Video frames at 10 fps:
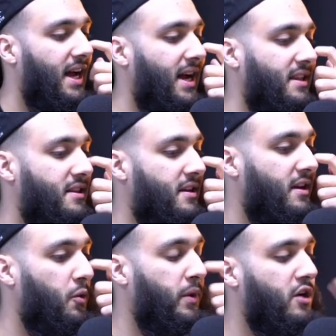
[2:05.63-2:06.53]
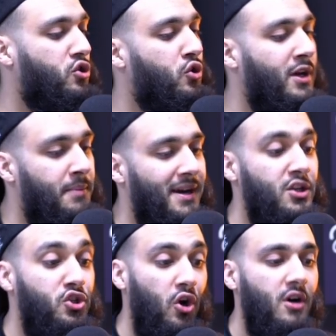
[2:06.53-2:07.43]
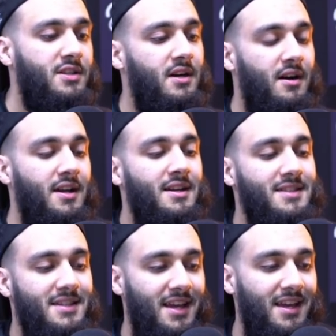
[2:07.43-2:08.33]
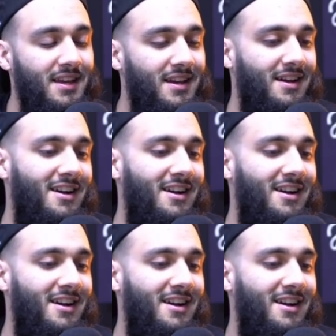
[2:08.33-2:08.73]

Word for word: And we are joined by a doctor today,